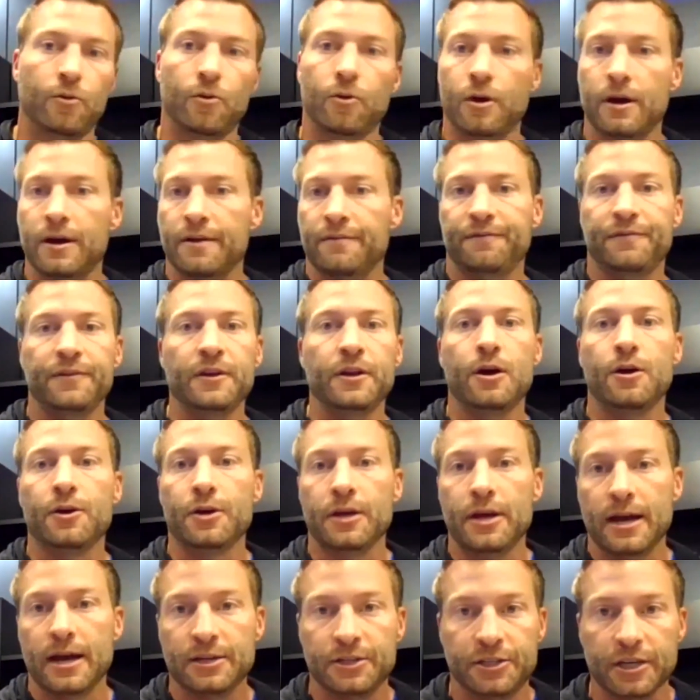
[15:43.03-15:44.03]
or if you know
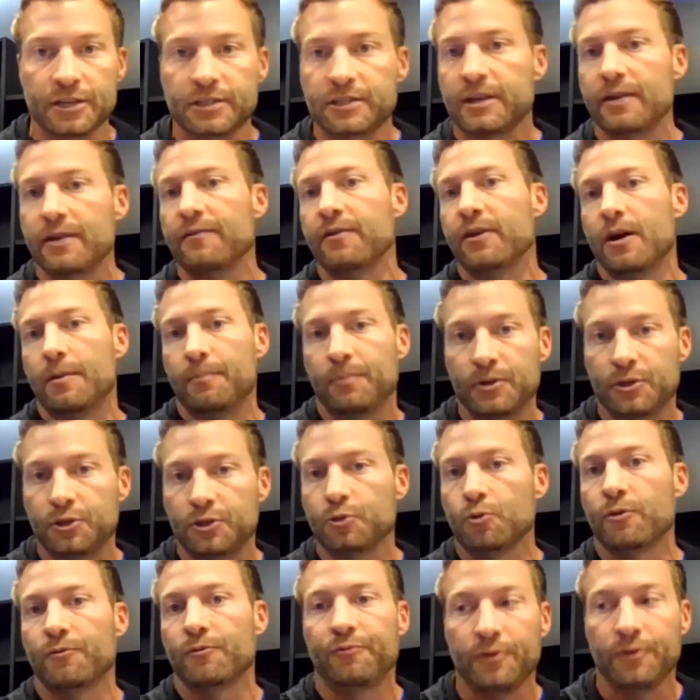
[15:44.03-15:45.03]
you had just given up a
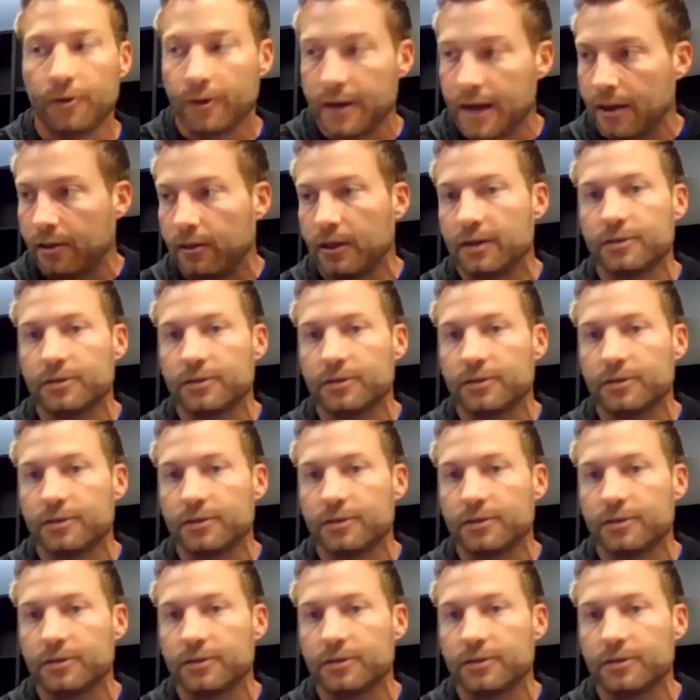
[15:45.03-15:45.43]
short field hey